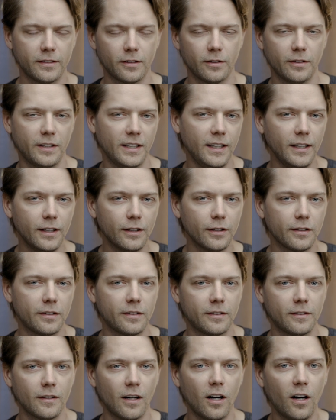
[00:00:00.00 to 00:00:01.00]
So the
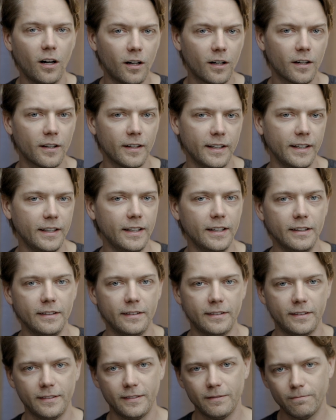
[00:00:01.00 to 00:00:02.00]
EOS R
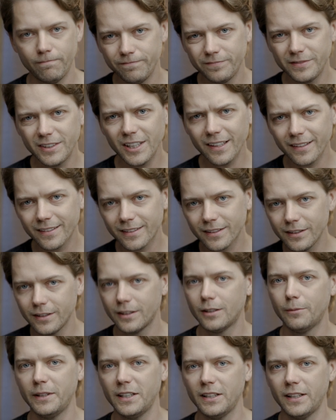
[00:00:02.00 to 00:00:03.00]
is just a
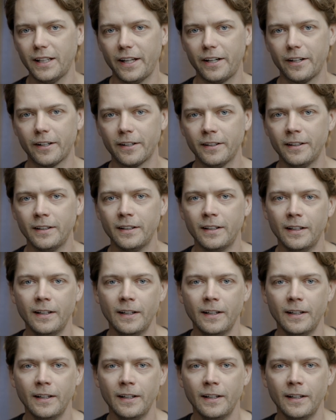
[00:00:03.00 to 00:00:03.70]
little bit lighter.